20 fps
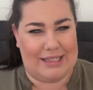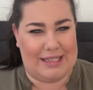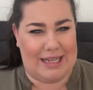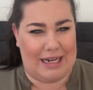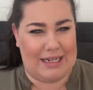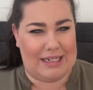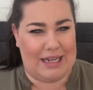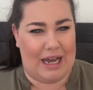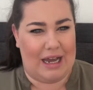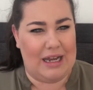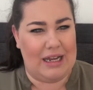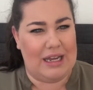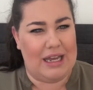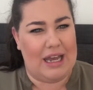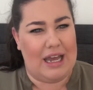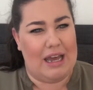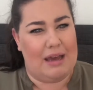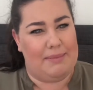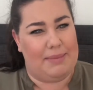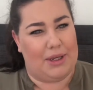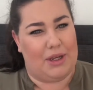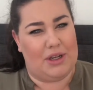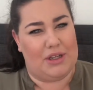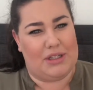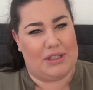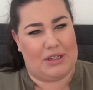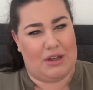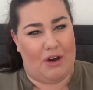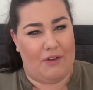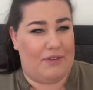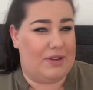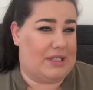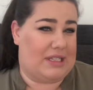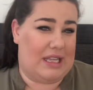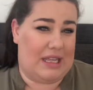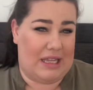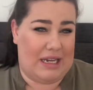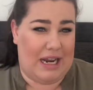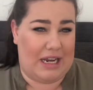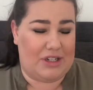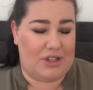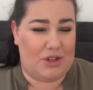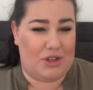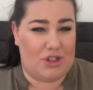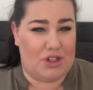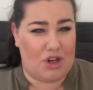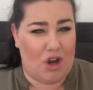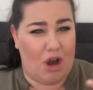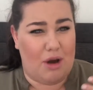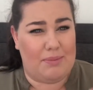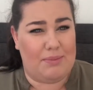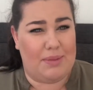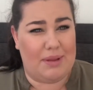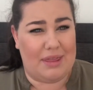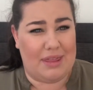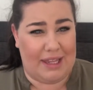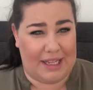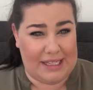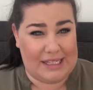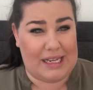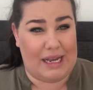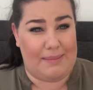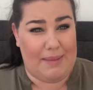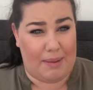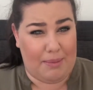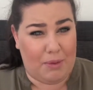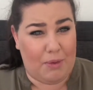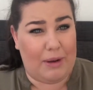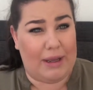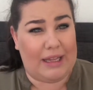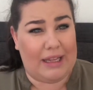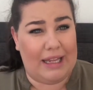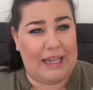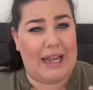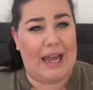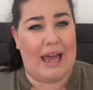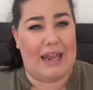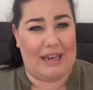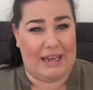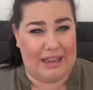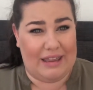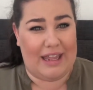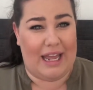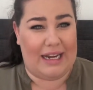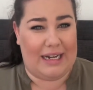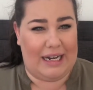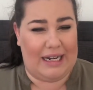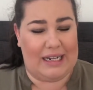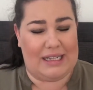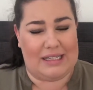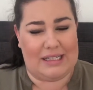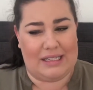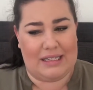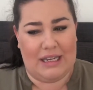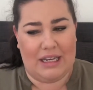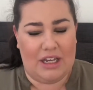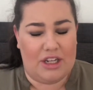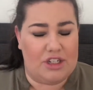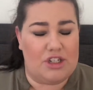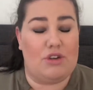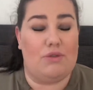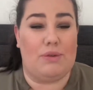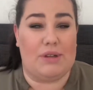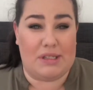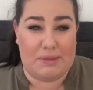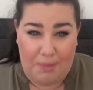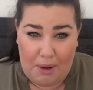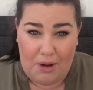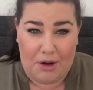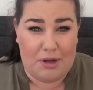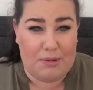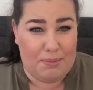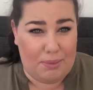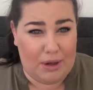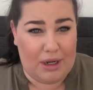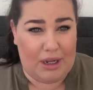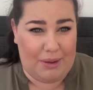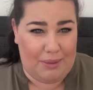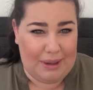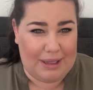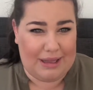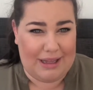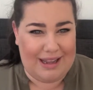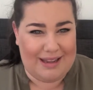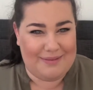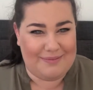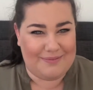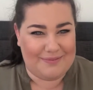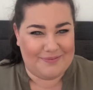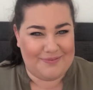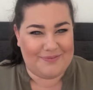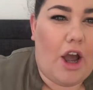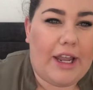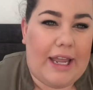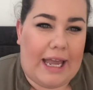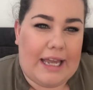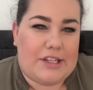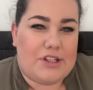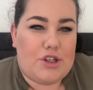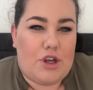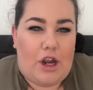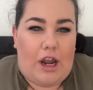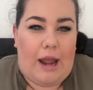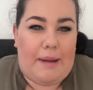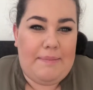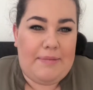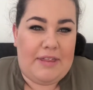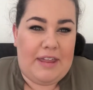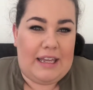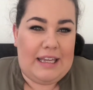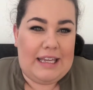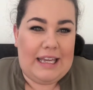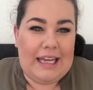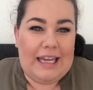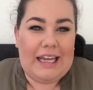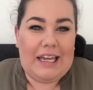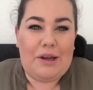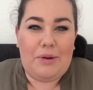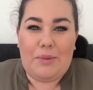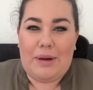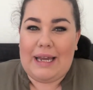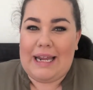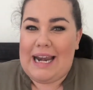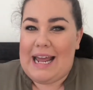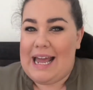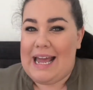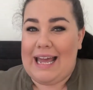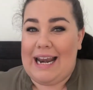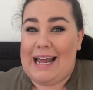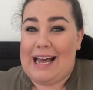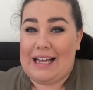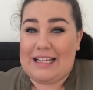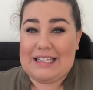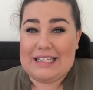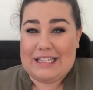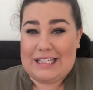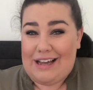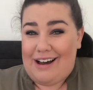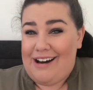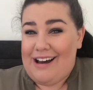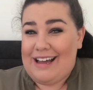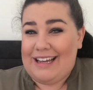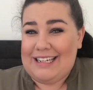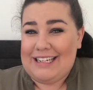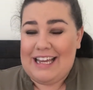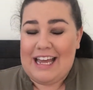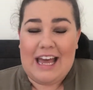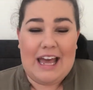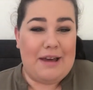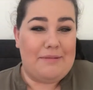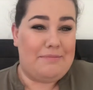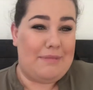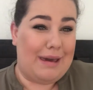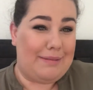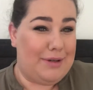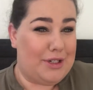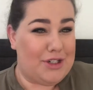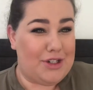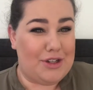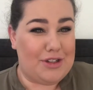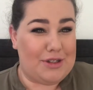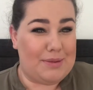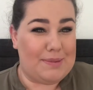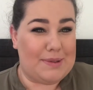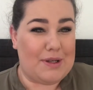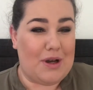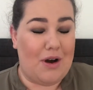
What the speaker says: center, because obviously the nature of the job, things come up quickly and they need us to respond pretty quickly. Okay, so I'm thinking we're gonna head outside, maybe shoot some